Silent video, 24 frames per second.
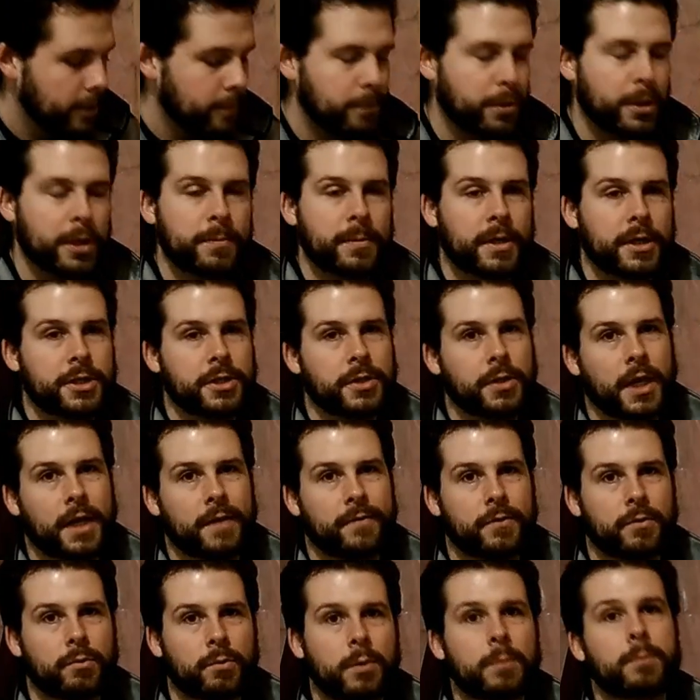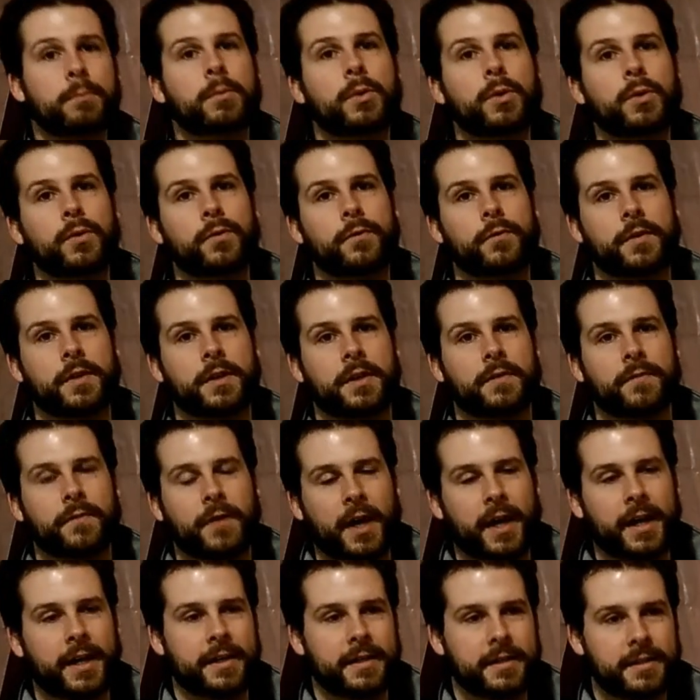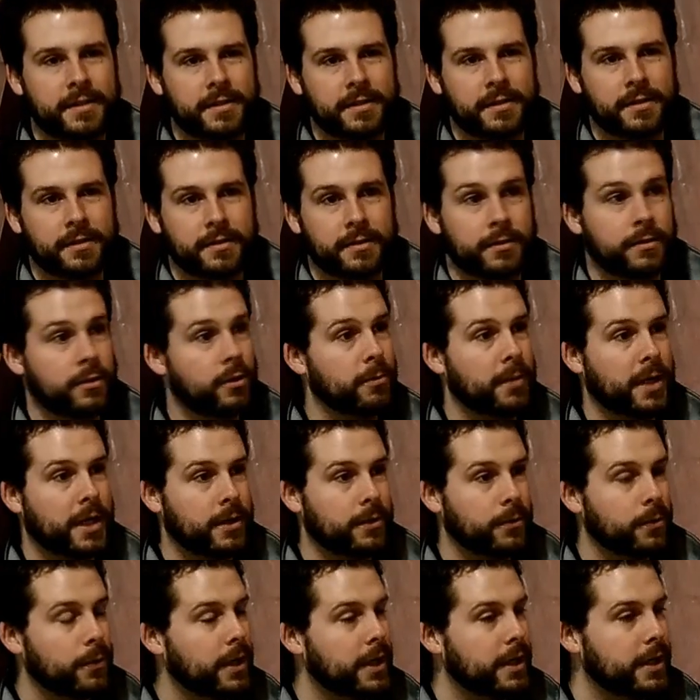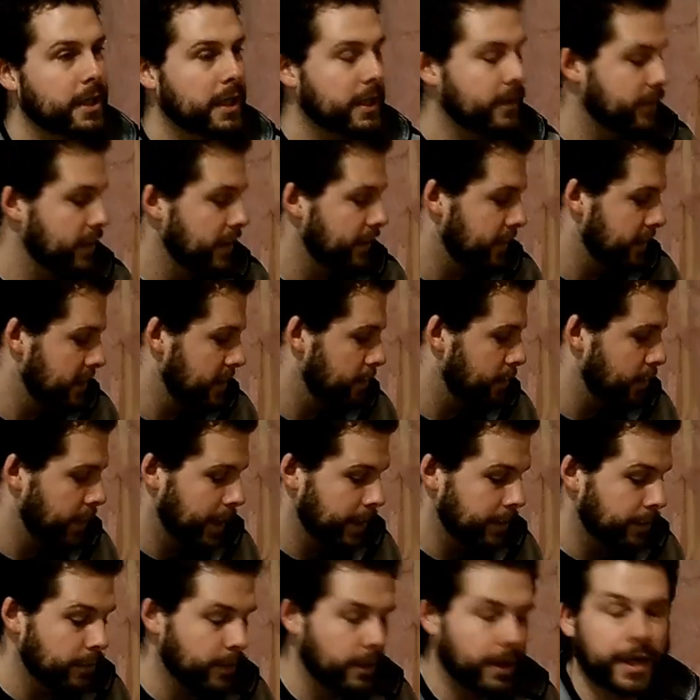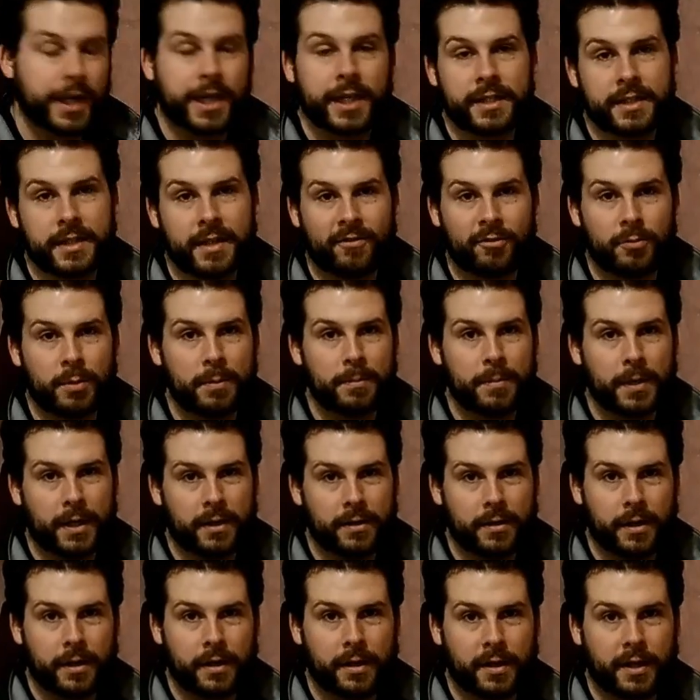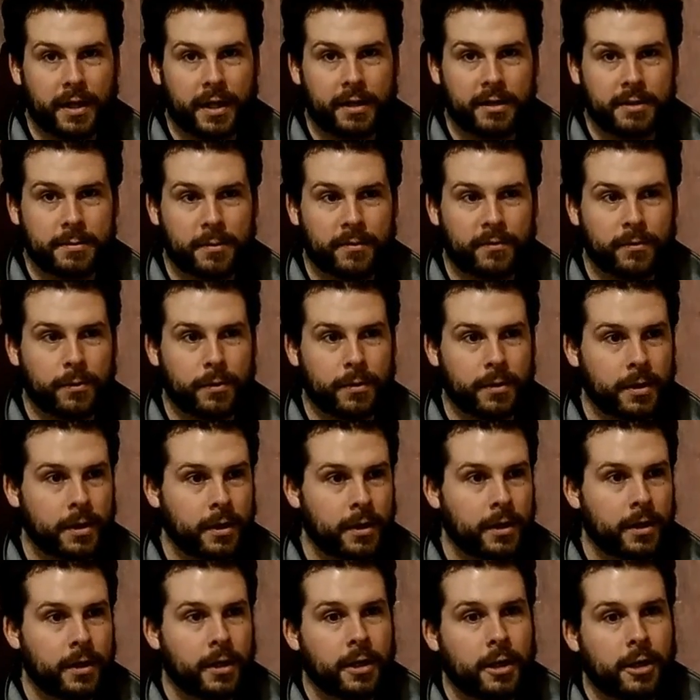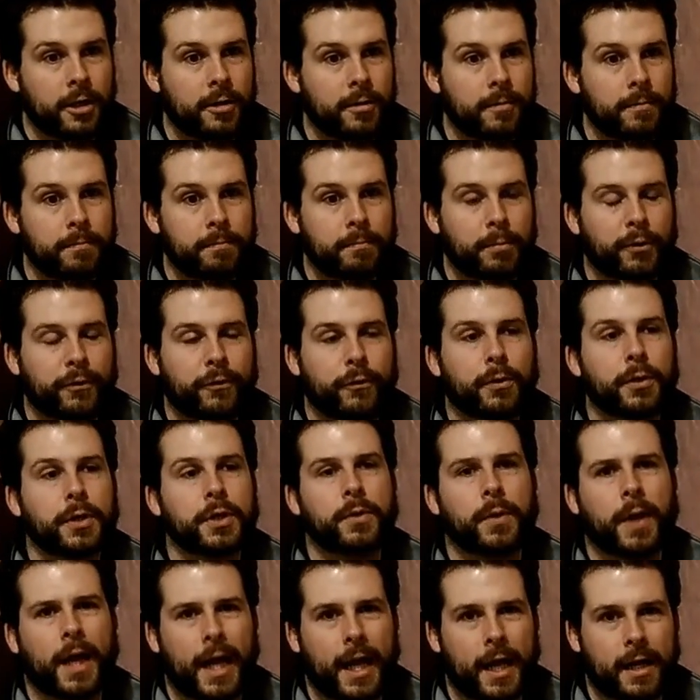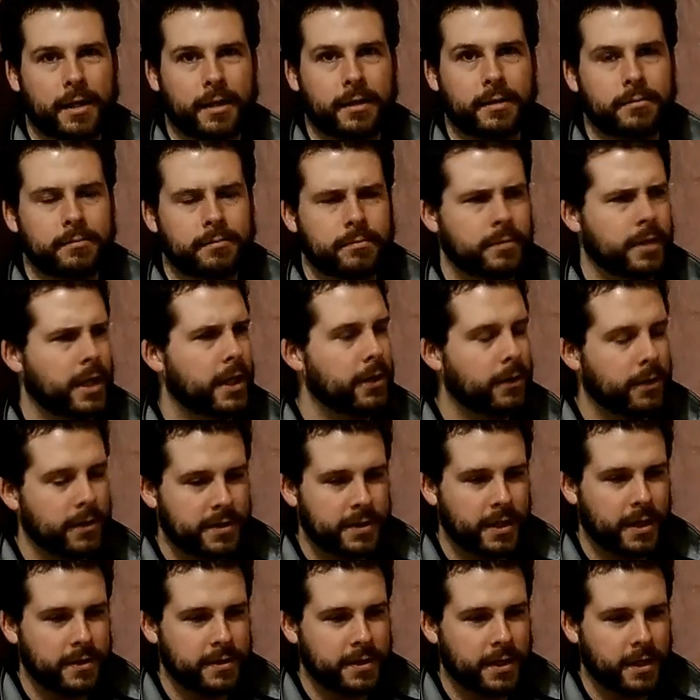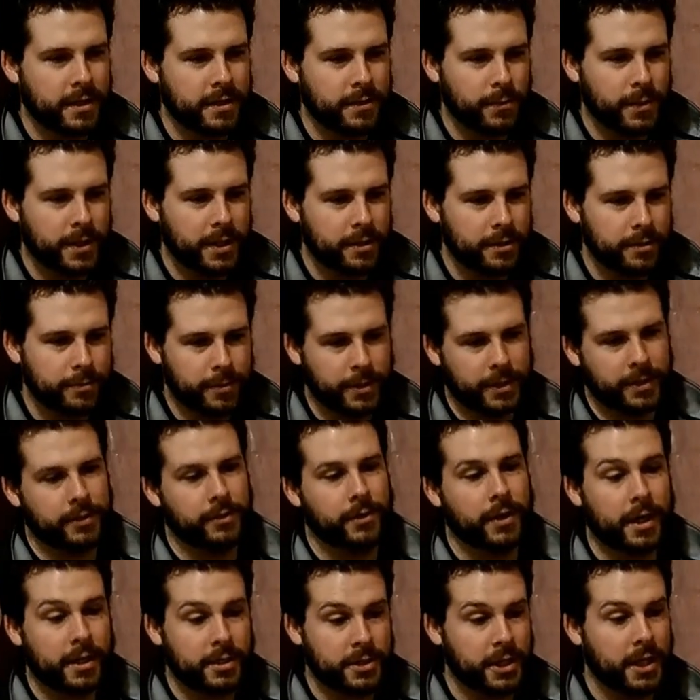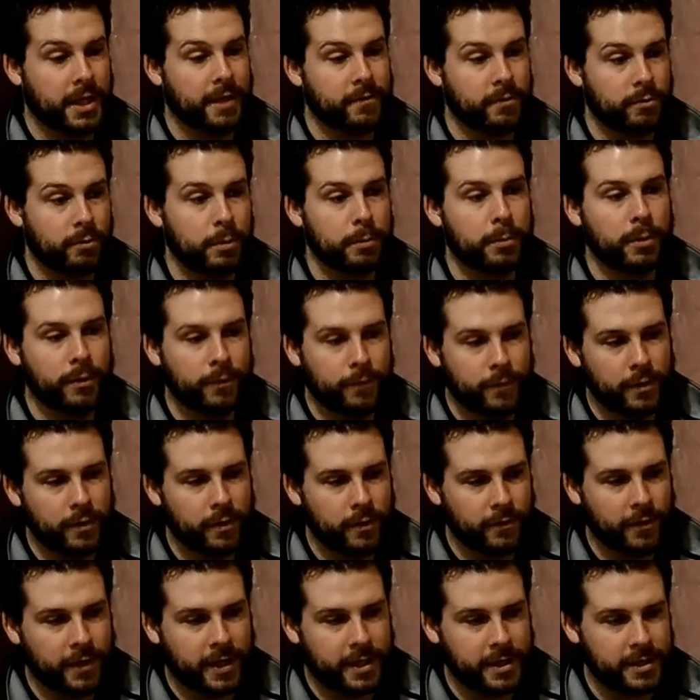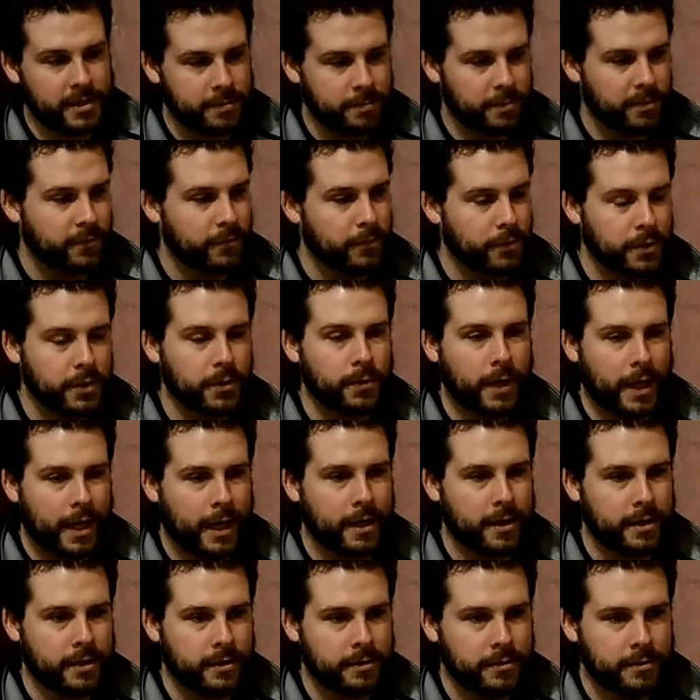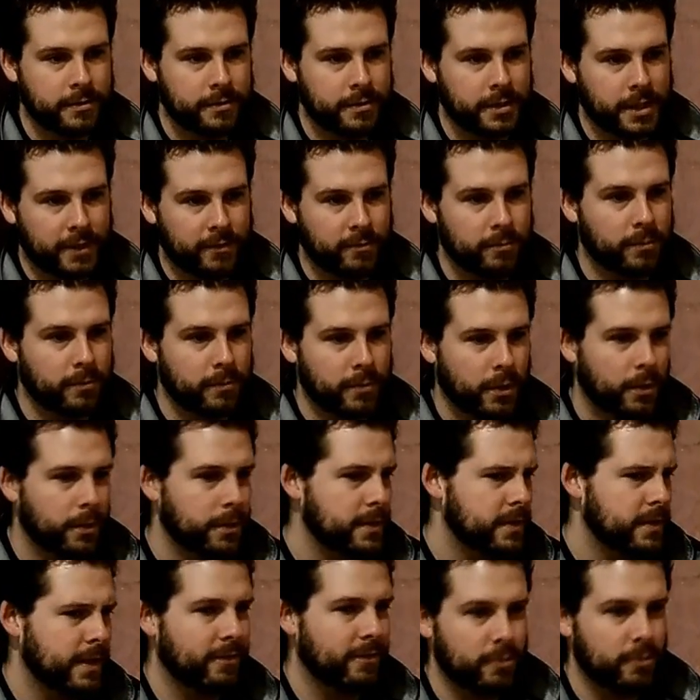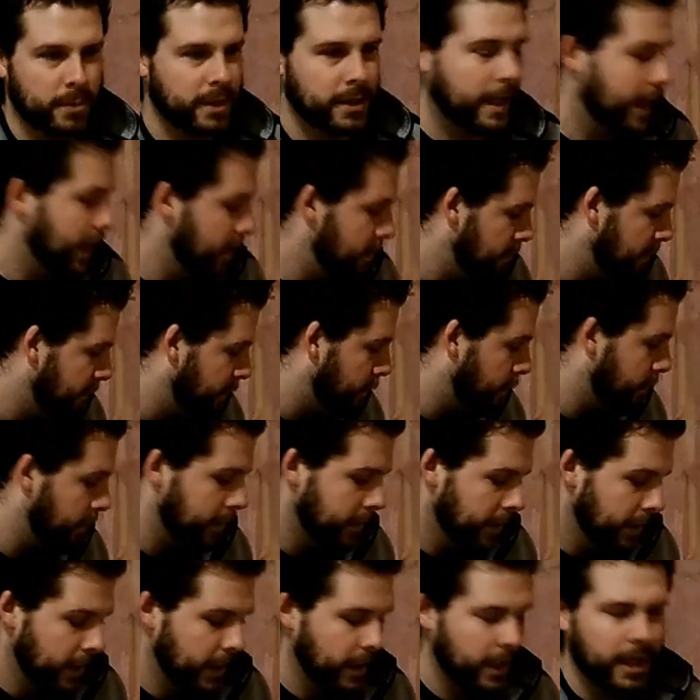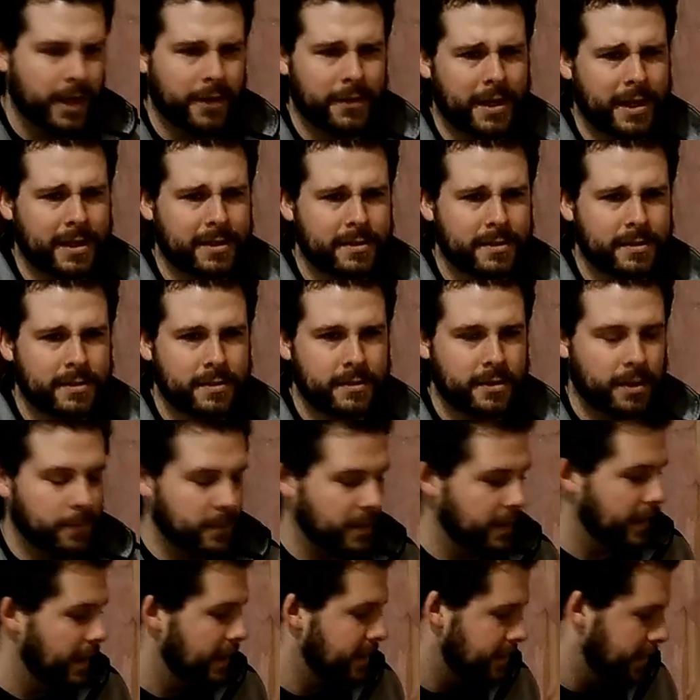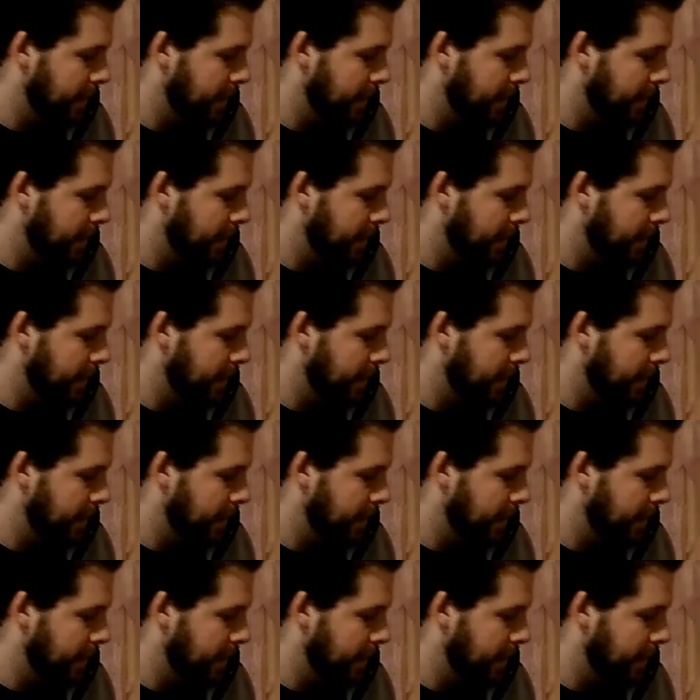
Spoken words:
Pretty much you have to remove the device no matter what, even if it's a brand new lock, it's never been paired to anything else before you add it. I know it sounds kind of weird, but you actually have to remove the device before you add it, even though it's never been added before. And that's something that's